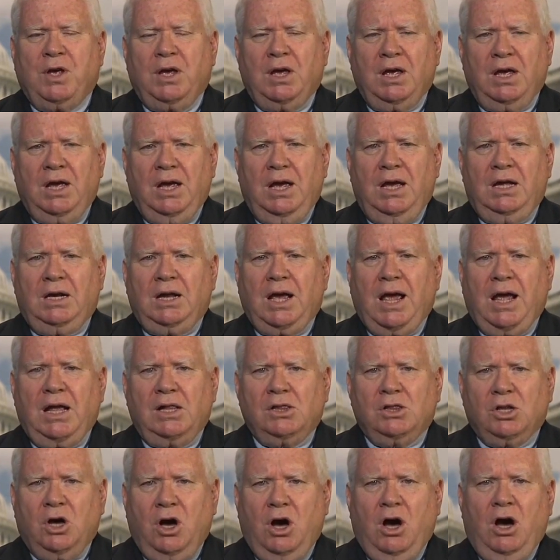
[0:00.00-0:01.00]
in a
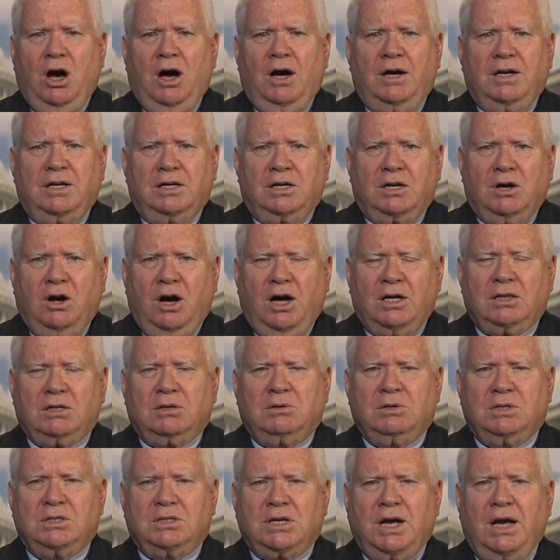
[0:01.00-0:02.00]
law, in an
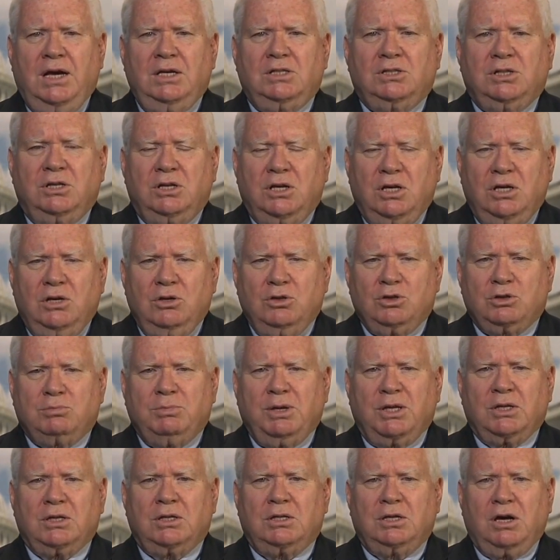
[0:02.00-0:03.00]
authorization to use
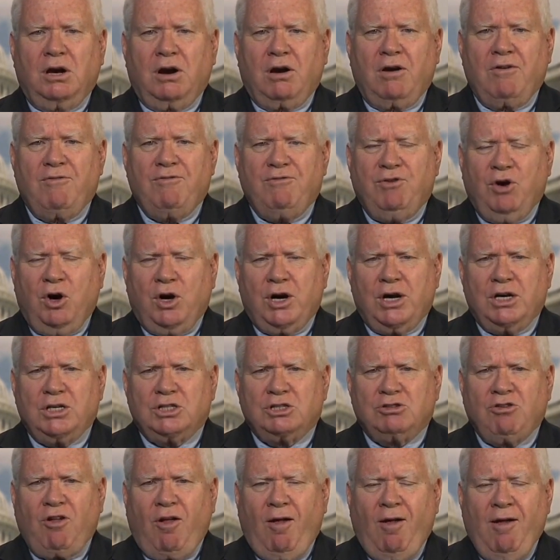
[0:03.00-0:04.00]
military
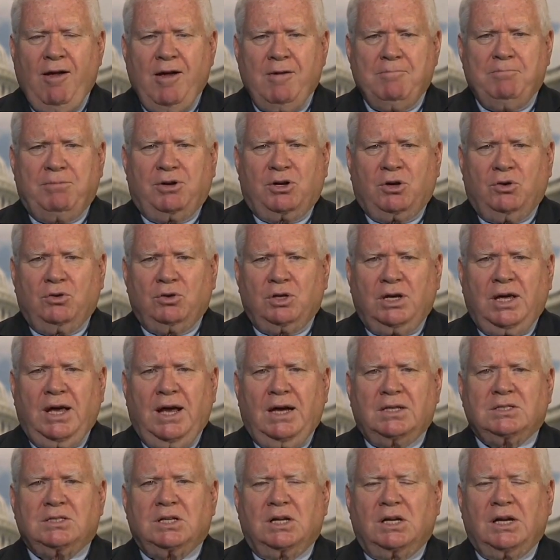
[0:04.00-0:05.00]
force, but only
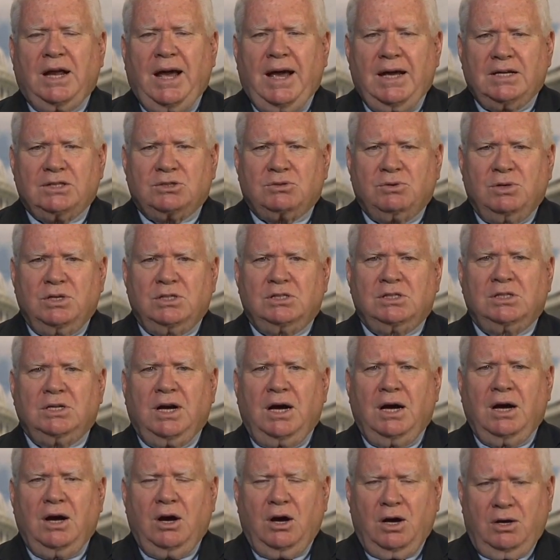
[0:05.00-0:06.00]
as the last
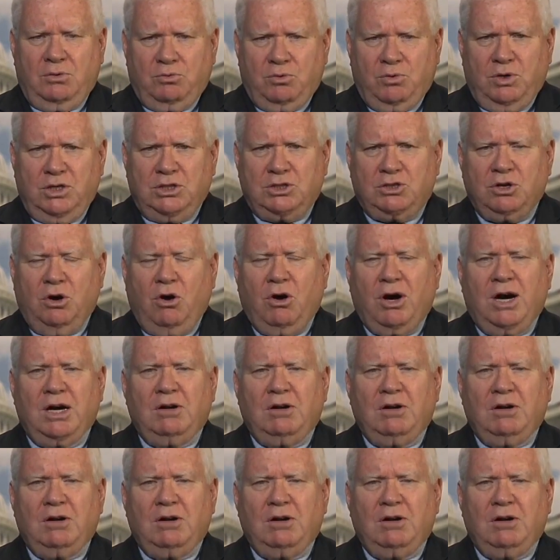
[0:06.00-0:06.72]
resort,